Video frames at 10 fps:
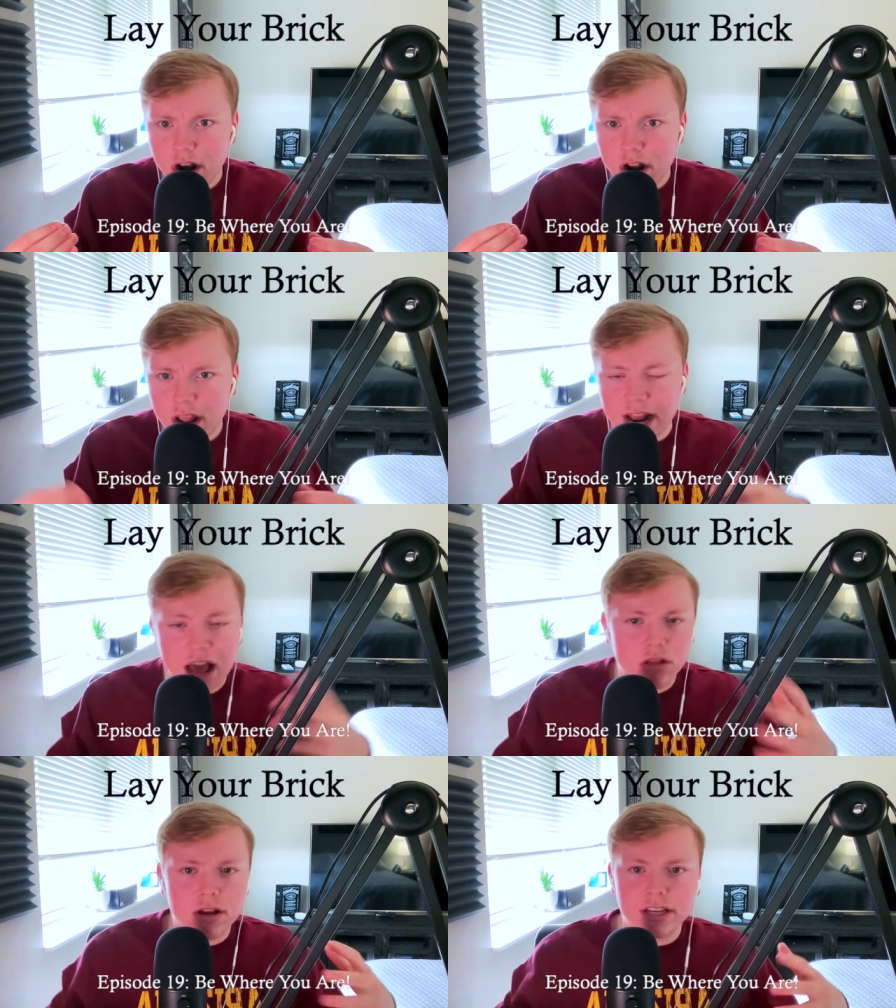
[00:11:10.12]
And how
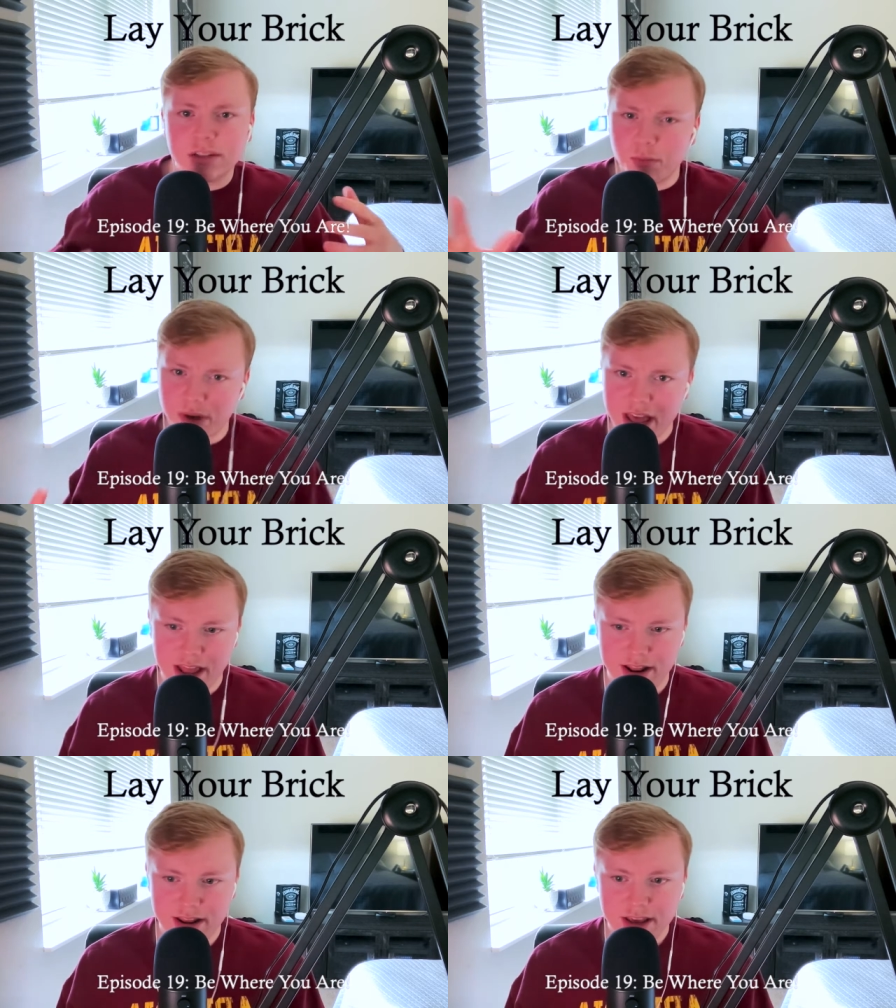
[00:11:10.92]
long has it
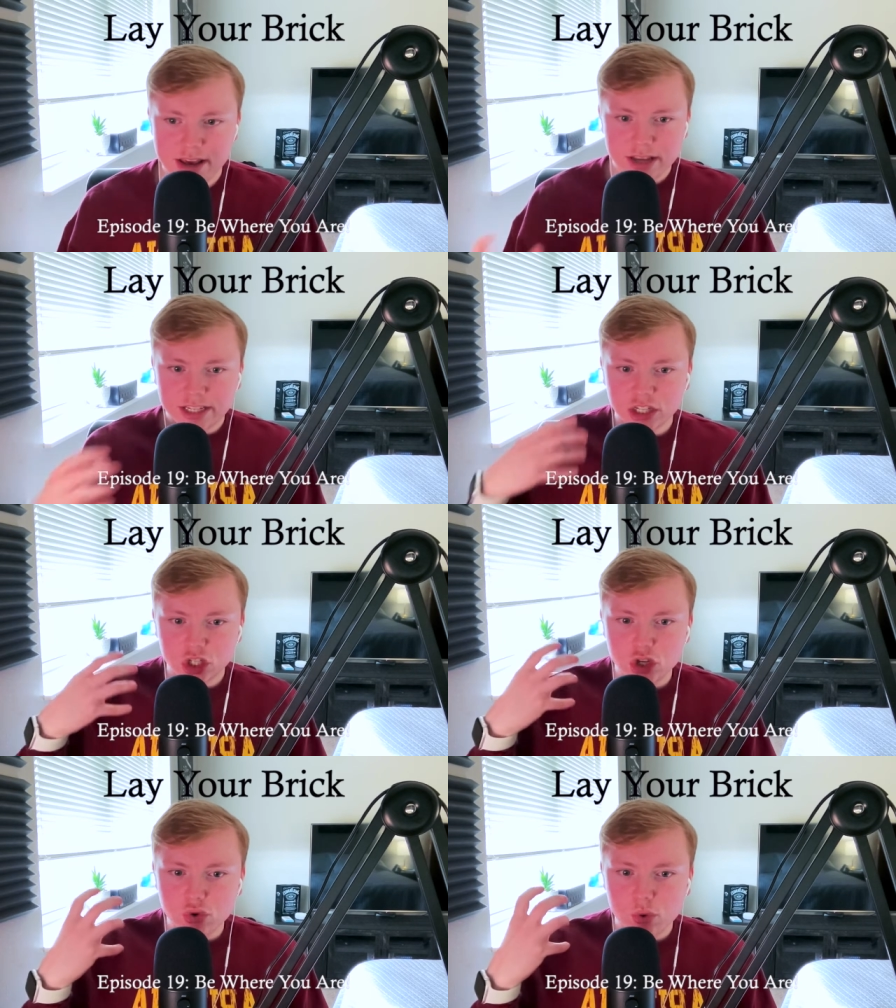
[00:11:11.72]
been since
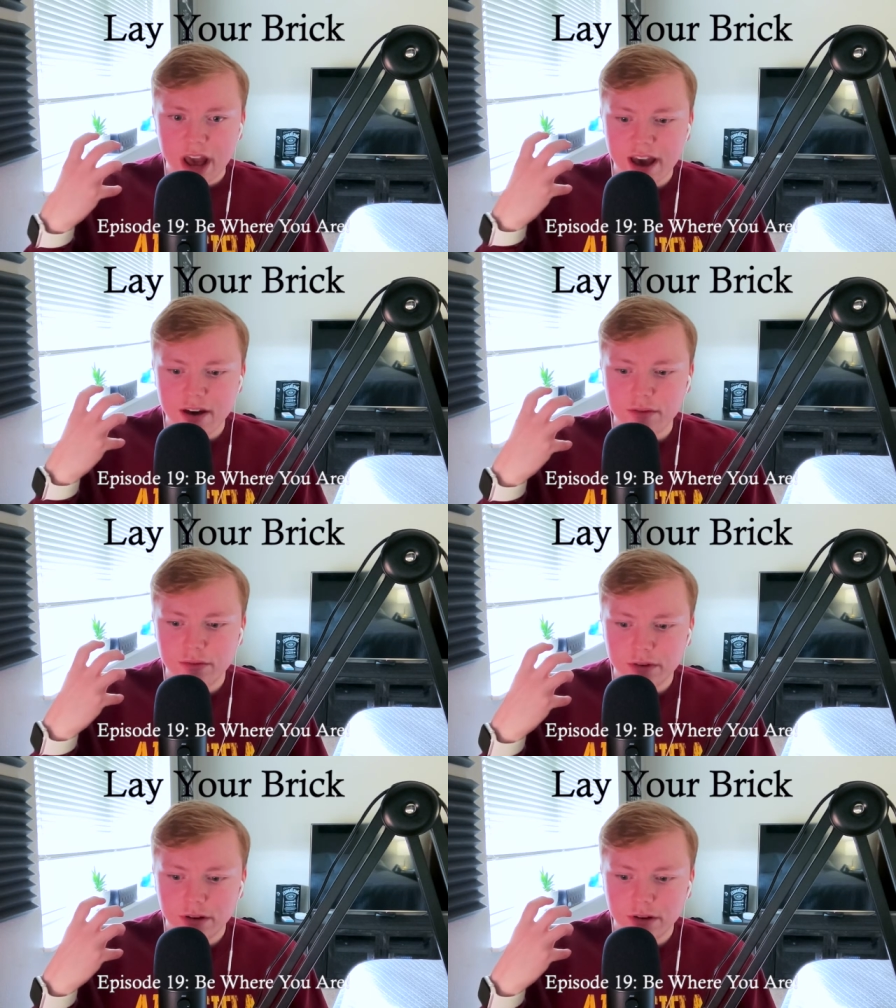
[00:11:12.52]
you have